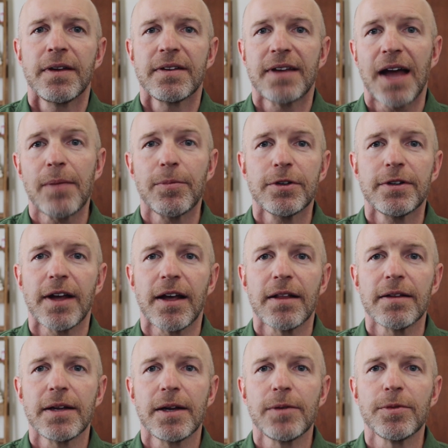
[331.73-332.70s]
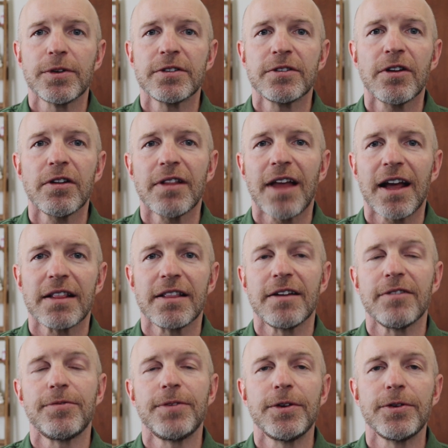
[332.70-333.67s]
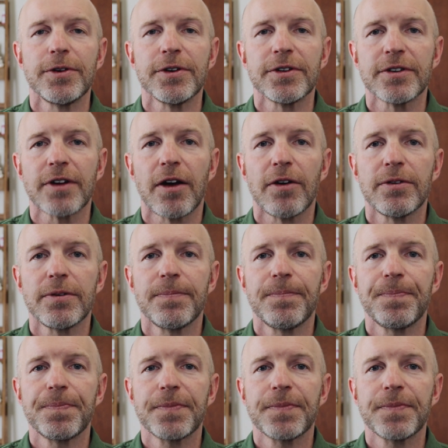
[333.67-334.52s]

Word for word: Time will tell, and we're still likely a few years out.